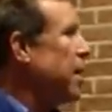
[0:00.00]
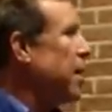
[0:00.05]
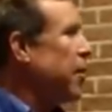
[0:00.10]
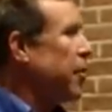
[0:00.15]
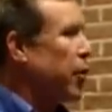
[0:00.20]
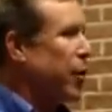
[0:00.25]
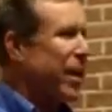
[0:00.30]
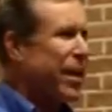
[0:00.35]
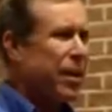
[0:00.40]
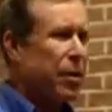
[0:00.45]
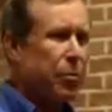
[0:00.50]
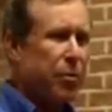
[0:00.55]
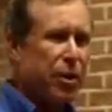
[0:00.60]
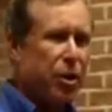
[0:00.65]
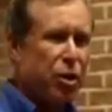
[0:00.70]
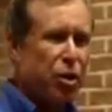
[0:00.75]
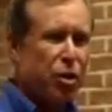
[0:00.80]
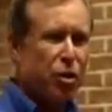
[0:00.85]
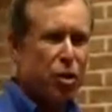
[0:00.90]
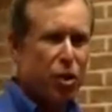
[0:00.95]
Their
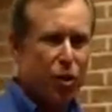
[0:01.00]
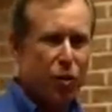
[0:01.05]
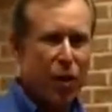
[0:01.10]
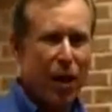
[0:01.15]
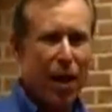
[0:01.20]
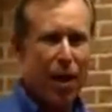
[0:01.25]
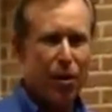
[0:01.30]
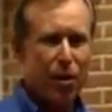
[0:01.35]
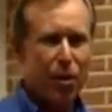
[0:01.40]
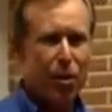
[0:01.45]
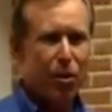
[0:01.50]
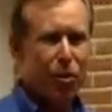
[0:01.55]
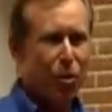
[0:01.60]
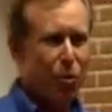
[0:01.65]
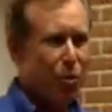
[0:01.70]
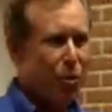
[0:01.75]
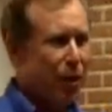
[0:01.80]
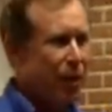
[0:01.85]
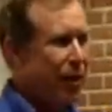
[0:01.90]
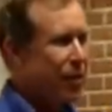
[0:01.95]
inhibitions go down a little
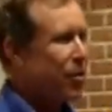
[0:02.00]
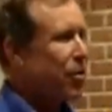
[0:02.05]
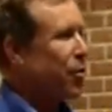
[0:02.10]
bit.